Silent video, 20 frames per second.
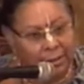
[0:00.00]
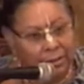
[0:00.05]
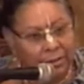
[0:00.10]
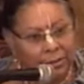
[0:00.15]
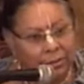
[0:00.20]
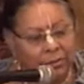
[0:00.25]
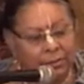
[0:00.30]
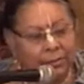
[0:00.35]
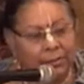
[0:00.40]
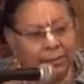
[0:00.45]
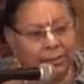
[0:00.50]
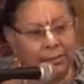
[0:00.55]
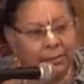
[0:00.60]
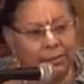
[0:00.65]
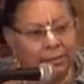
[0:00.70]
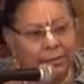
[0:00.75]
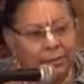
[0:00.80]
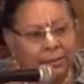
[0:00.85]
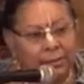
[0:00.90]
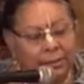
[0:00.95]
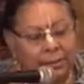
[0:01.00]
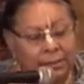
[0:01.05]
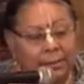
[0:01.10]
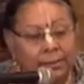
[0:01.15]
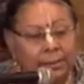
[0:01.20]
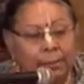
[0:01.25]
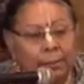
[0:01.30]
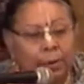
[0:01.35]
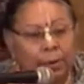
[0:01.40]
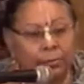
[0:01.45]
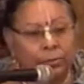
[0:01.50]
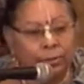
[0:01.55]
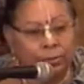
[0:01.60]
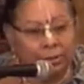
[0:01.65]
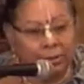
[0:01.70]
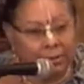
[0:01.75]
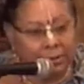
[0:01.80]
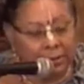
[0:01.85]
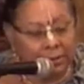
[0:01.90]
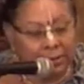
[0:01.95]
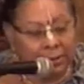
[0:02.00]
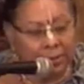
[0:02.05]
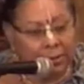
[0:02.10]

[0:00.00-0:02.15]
So these emotions,